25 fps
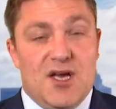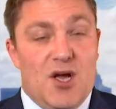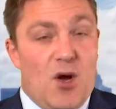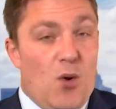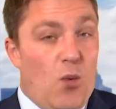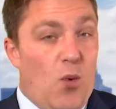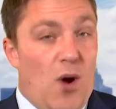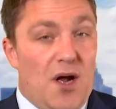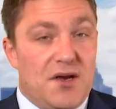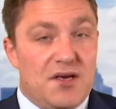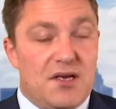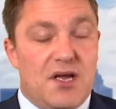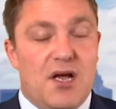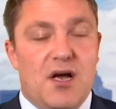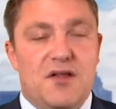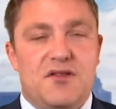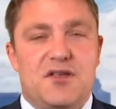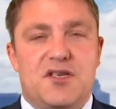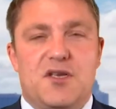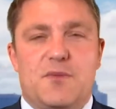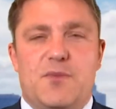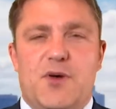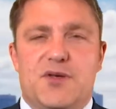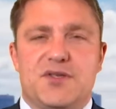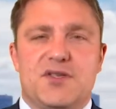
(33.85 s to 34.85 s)
one, cut the
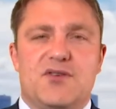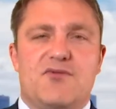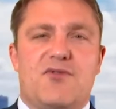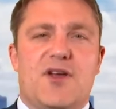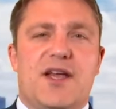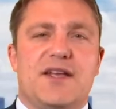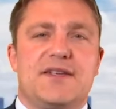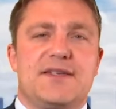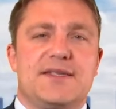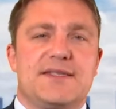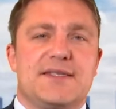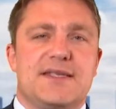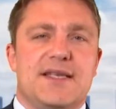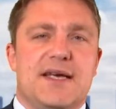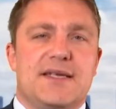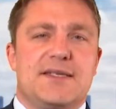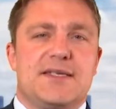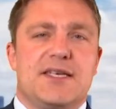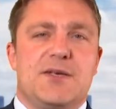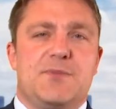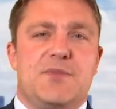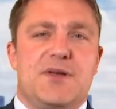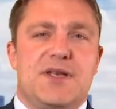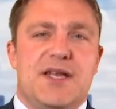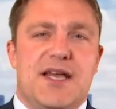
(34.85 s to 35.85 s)
deposit rate into that
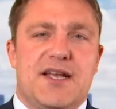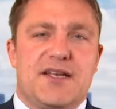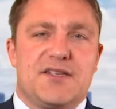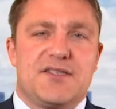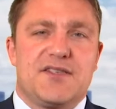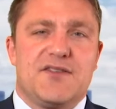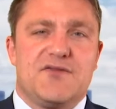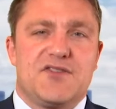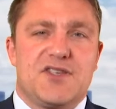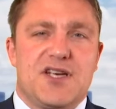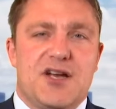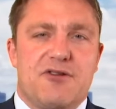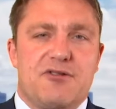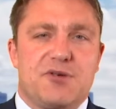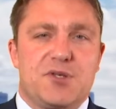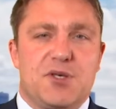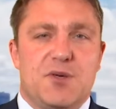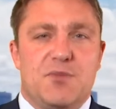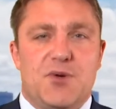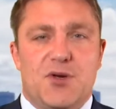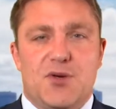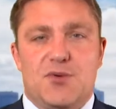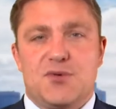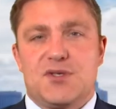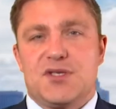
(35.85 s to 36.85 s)
deeper negative territory,
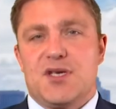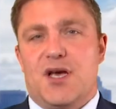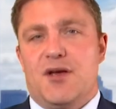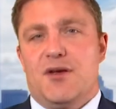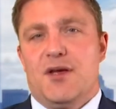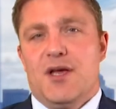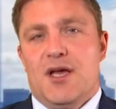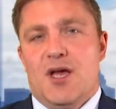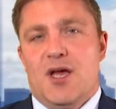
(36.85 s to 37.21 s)
but also also